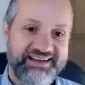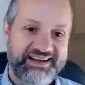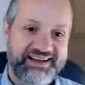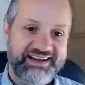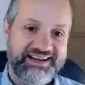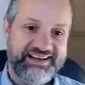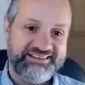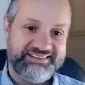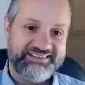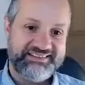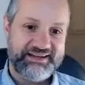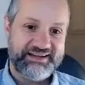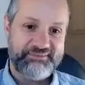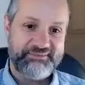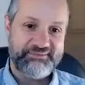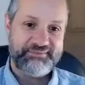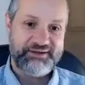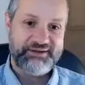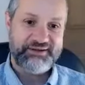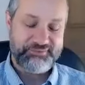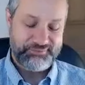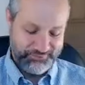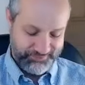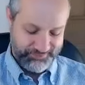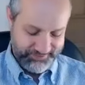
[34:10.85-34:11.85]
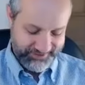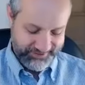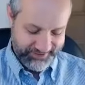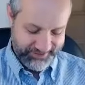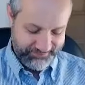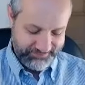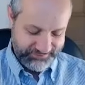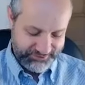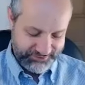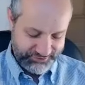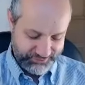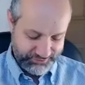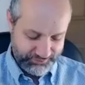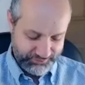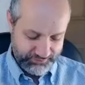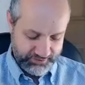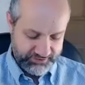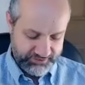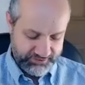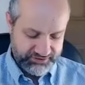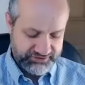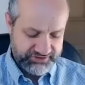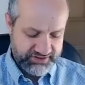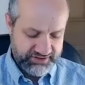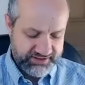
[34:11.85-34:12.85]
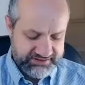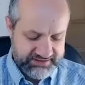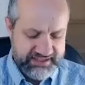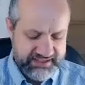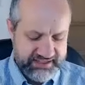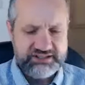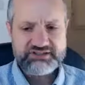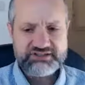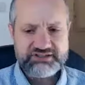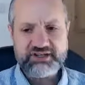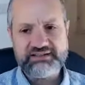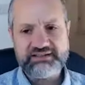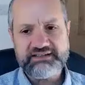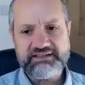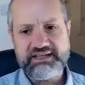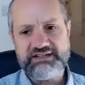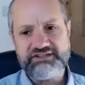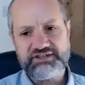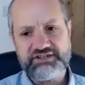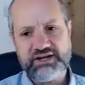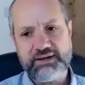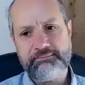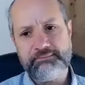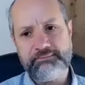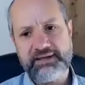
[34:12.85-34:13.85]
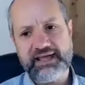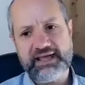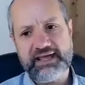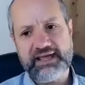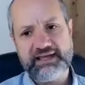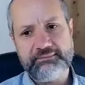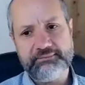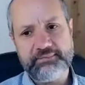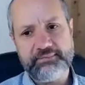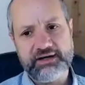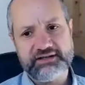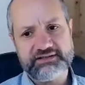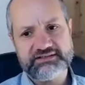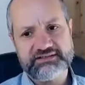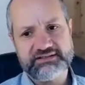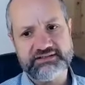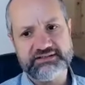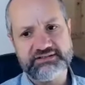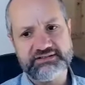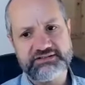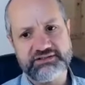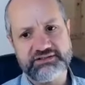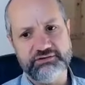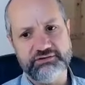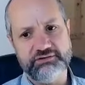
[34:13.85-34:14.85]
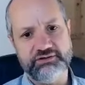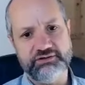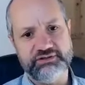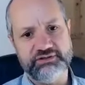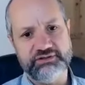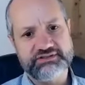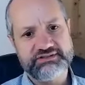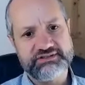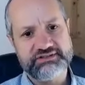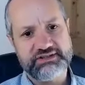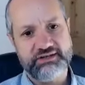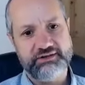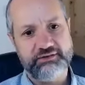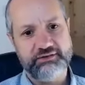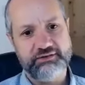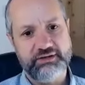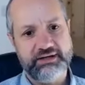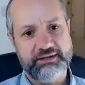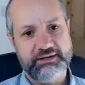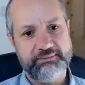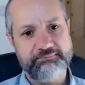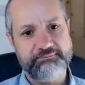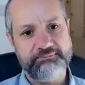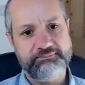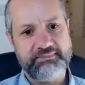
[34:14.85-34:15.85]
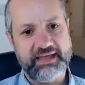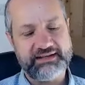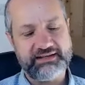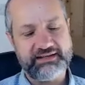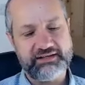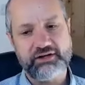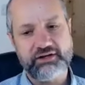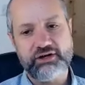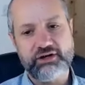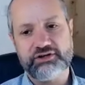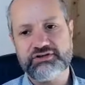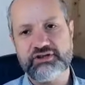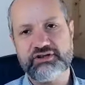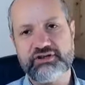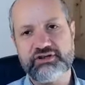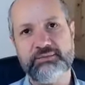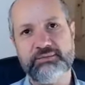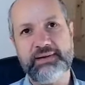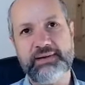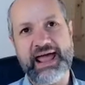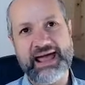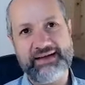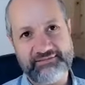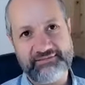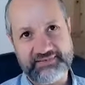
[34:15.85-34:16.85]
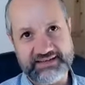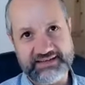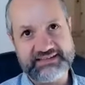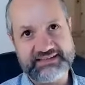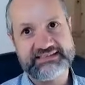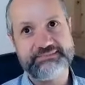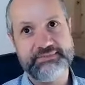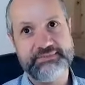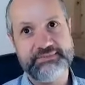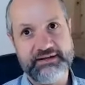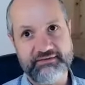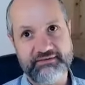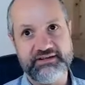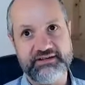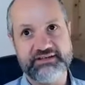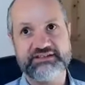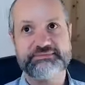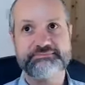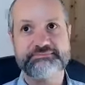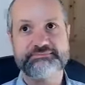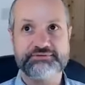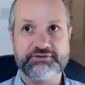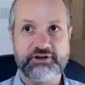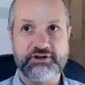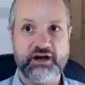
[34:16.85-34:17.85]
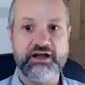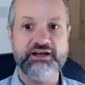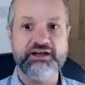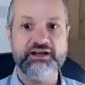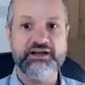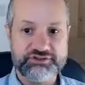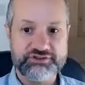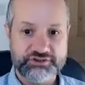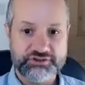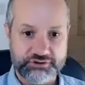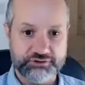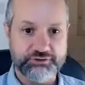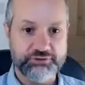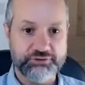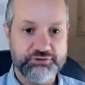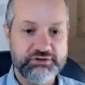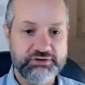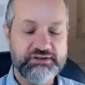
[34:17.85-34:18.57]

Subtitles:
And I'm sure, because I teach MBA and master's students, so and a lot of them have experience prior to,